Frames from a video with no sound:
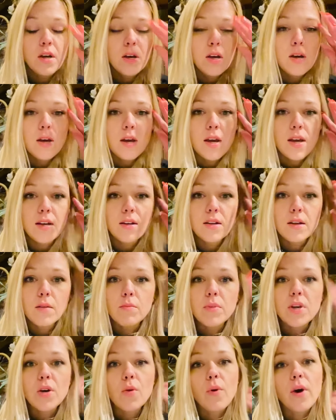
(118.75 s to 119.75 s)
and can
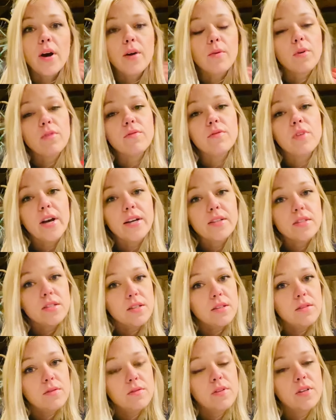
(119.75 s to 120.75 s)
be quite
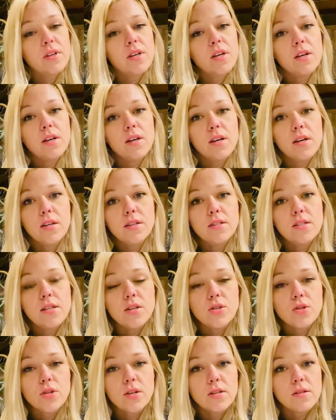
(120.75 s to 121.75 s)
reflective and
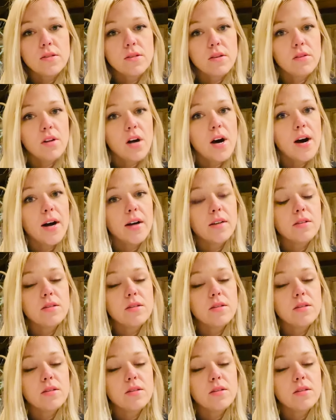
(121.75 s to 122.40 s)
teach us a lot